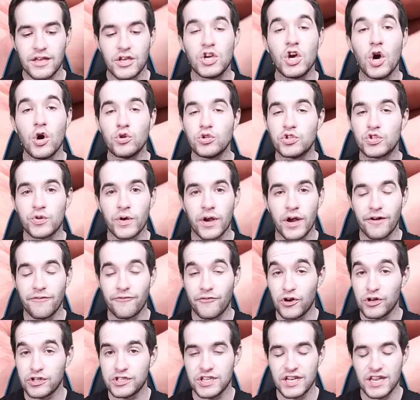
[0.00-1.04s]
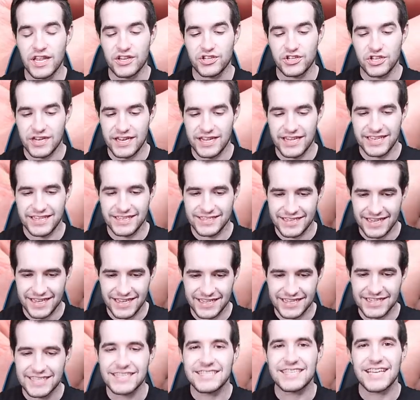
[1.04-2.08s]
Ghost Rare First Edition is
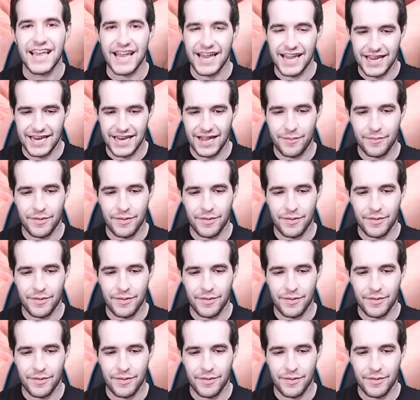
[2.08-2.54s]
insane.